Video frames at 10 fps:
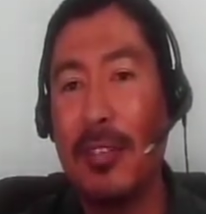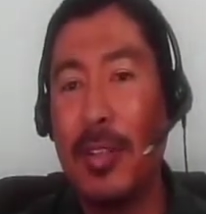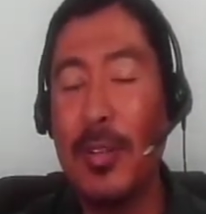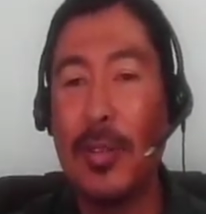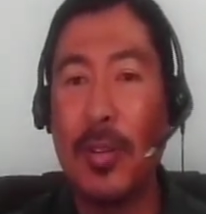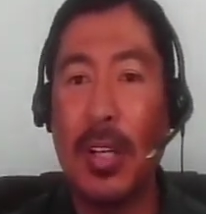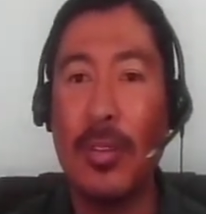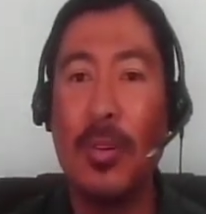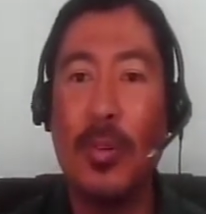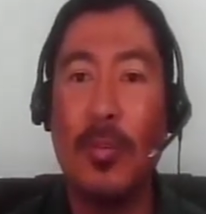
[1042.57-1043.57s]
When you cook at
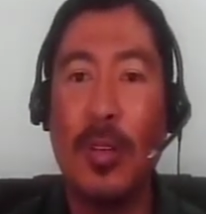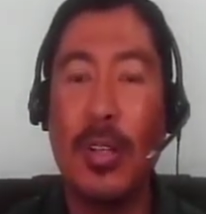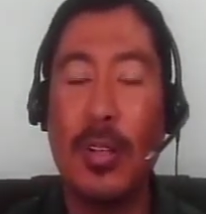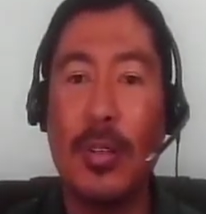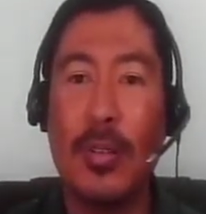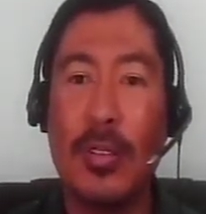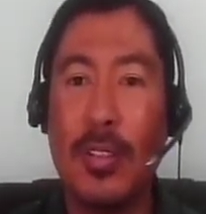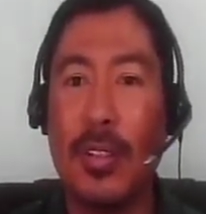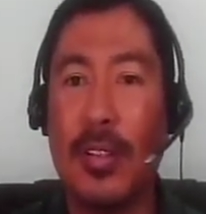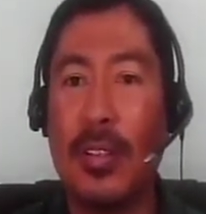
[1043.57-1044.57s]
home, when you use
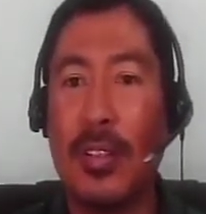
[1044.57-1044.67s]
your,